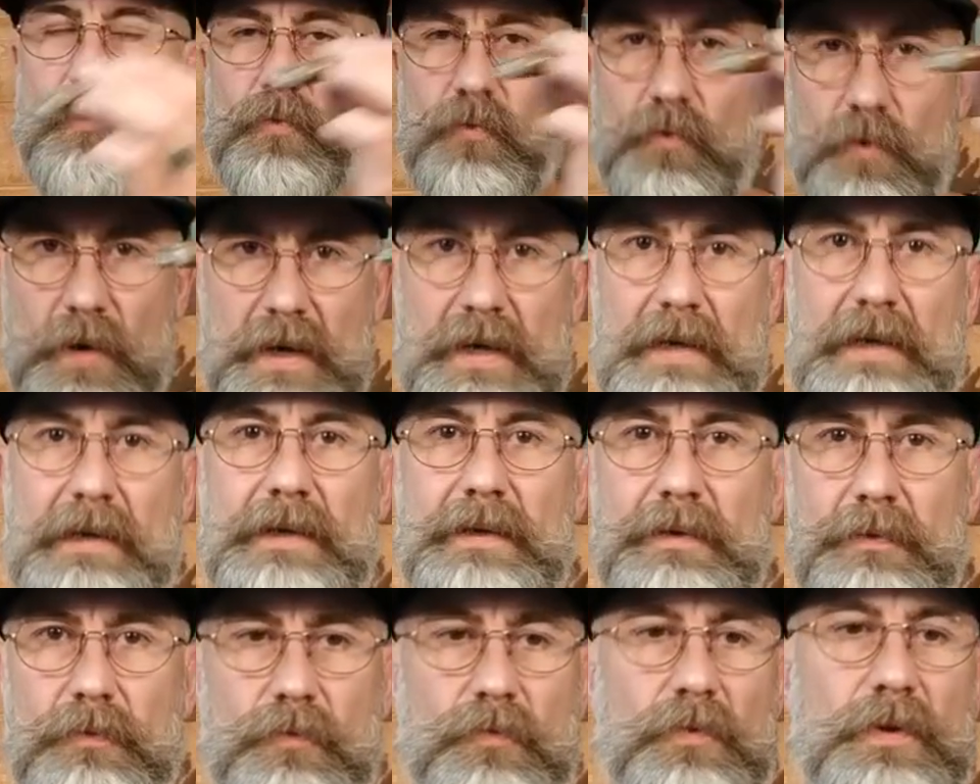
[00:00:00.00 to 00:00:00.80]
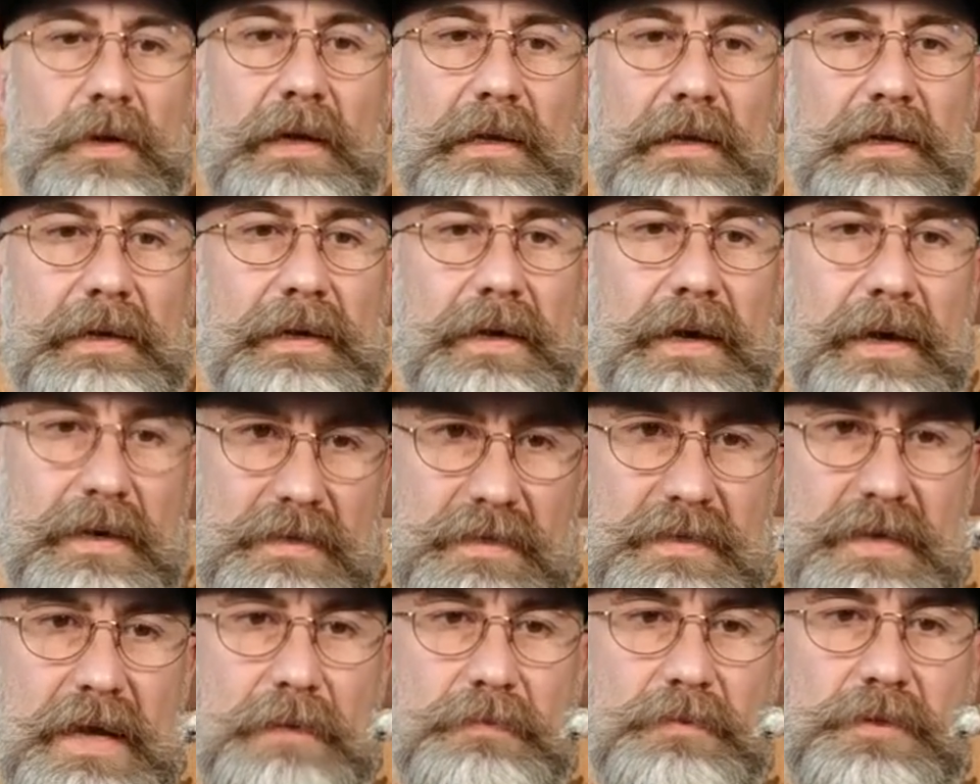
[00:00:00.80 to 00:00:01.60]
A really, really
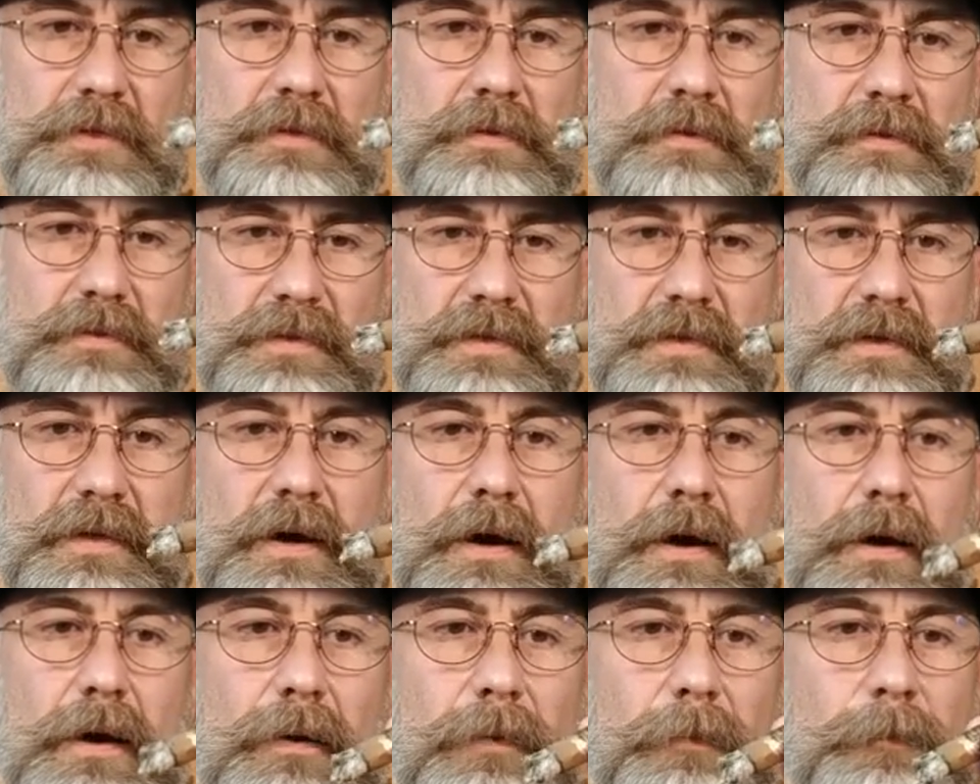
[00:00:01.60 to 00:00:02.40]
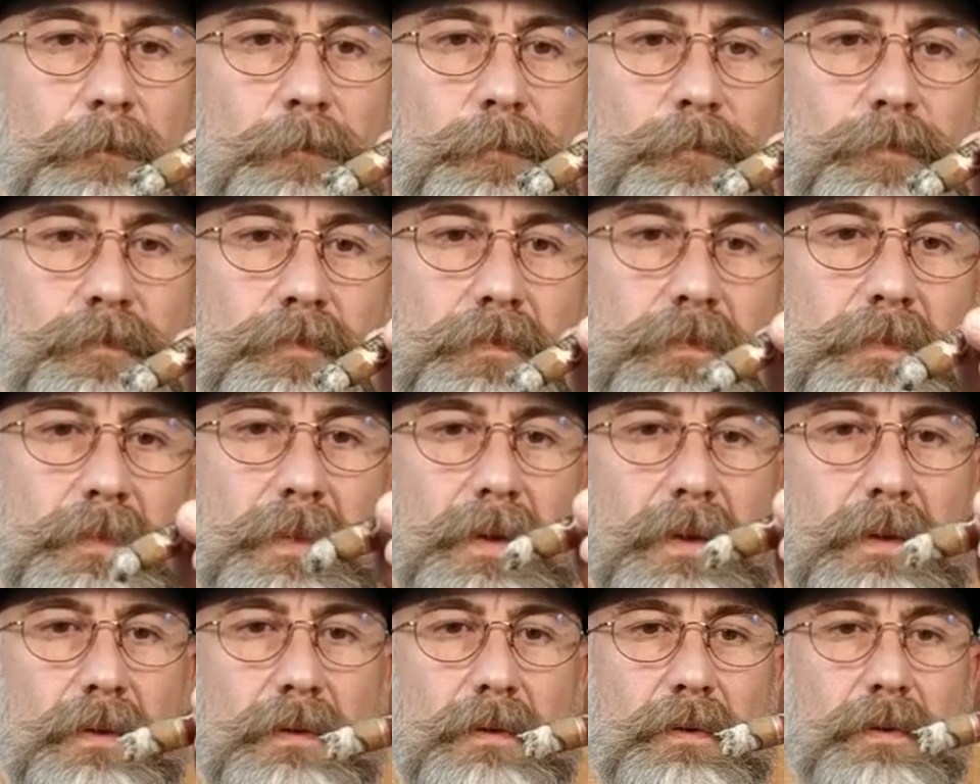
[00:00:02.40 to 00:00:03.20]
exceptional cigar.
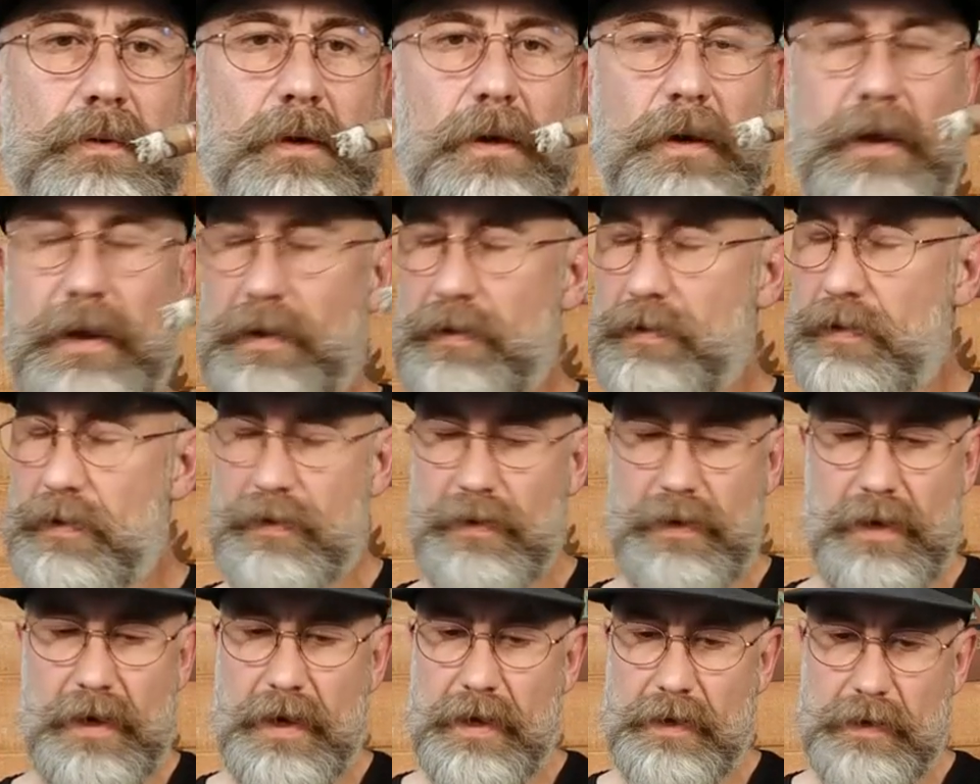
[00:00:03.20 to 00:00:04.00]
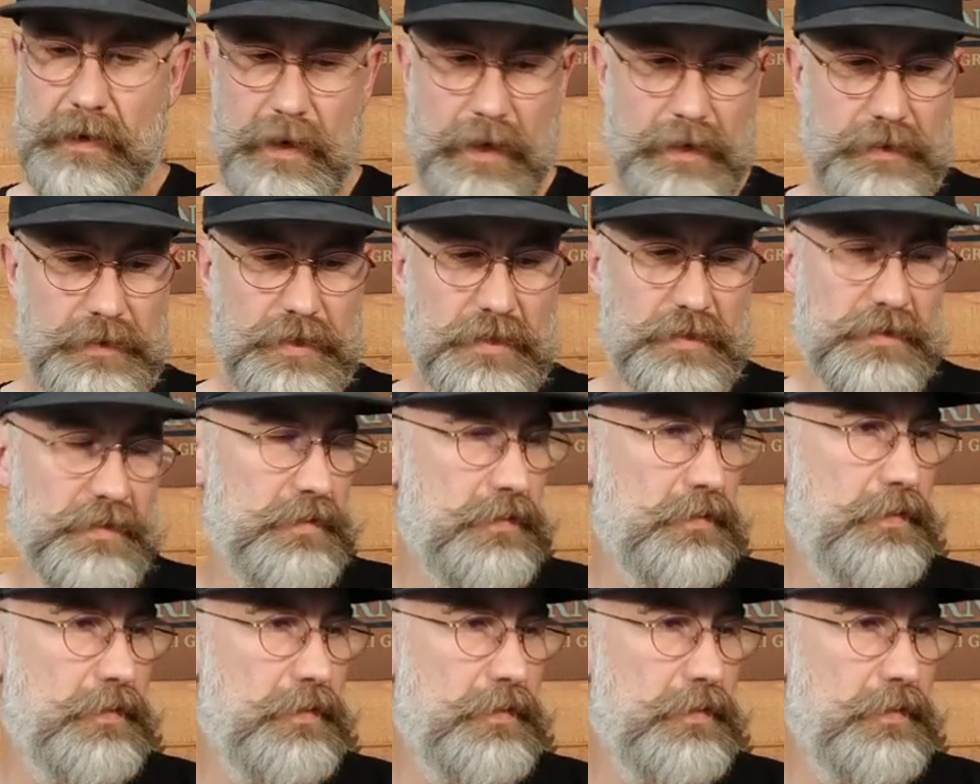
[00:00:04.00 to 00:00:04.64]
And I